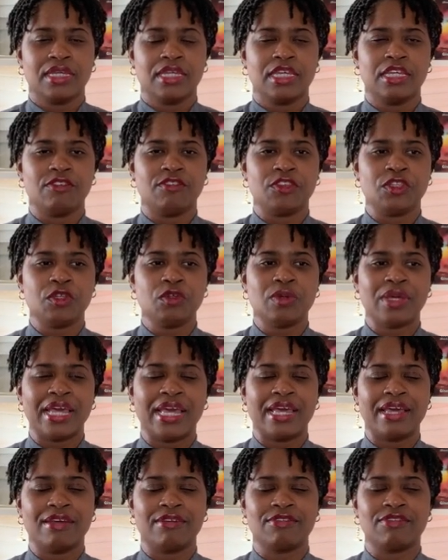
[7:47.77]
If you
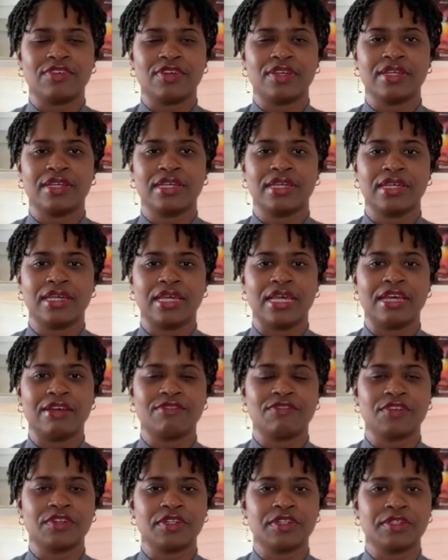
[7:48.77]
have
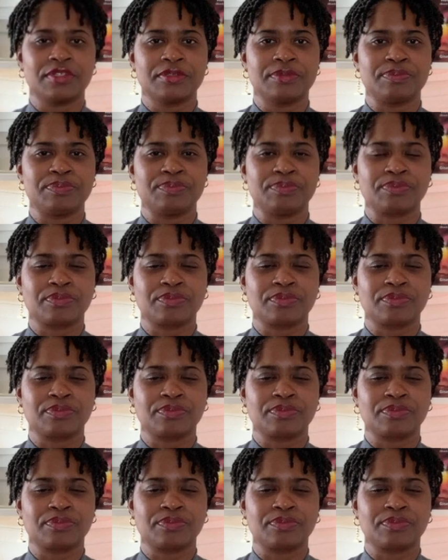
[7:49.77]
ever